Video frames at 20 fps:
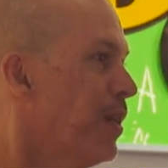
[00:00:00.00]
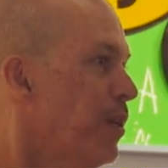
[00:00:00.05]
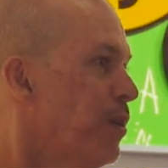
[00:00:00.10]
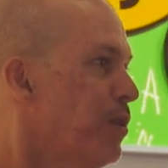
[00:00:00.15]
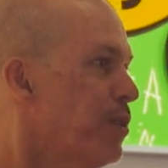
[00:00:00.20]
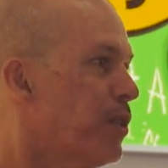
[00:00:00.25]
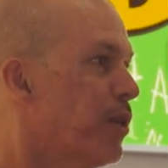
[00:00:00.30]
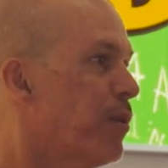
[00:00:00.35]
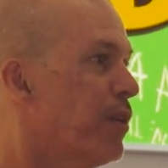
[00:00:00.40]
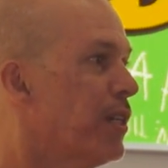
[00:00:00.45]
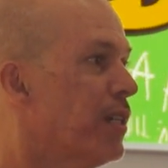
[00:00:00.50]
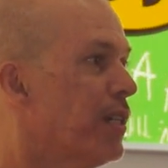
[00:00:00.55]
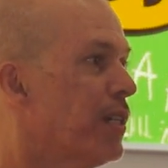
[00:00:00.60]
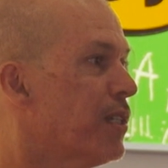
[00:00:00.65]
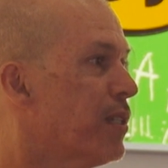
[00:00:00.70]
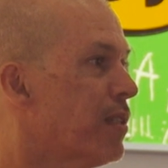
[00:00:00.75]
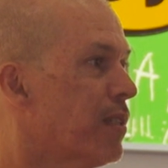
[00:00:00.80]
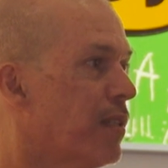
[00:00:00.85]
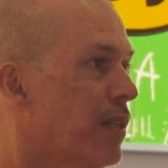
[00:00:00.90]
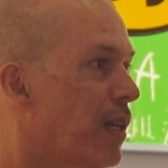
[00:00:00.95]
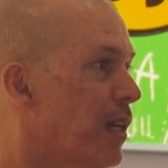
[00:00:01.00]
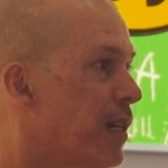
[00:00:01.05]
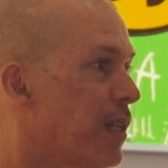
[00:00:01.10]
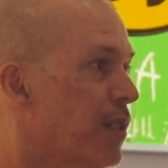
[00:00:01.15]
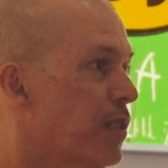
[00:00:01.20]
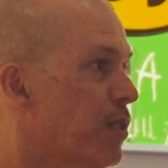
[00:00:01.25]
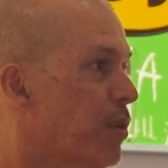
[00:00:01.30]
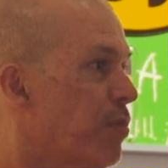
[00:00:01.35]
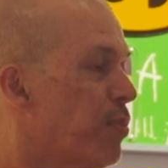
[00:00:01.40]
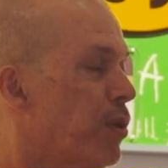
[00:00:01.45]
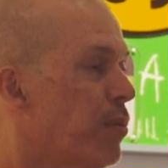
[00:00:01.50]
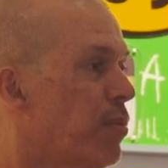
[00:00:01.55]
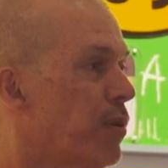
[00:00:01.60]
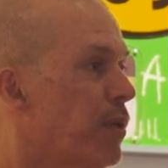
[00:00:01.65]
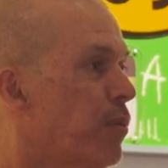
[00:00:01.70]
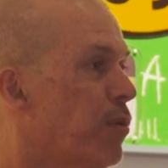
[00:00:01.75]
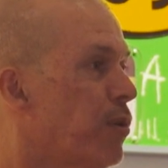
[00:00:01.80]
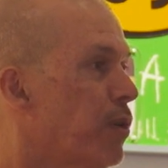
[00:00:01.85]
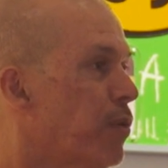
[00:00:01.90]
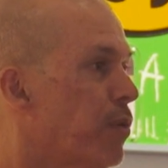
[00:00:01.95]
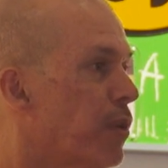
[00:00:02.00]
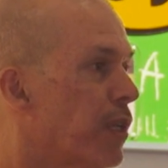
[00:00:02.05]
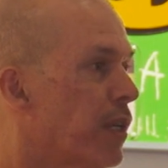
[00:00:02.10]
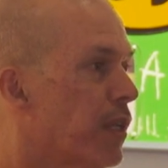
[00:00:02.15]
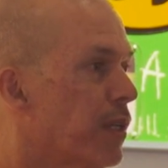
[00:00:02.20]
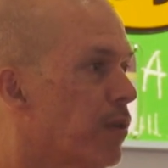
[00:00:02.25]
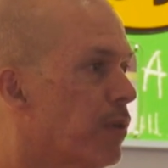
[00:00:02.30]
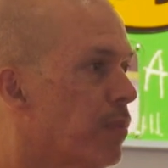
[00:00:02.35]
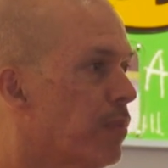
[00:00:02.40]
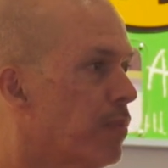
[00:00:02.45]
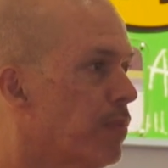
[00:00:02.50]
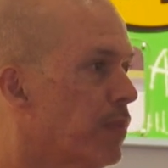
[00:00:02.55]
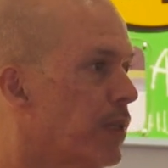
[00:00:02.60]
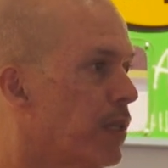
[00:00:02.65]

who's a great artist, artist to probably work with out on,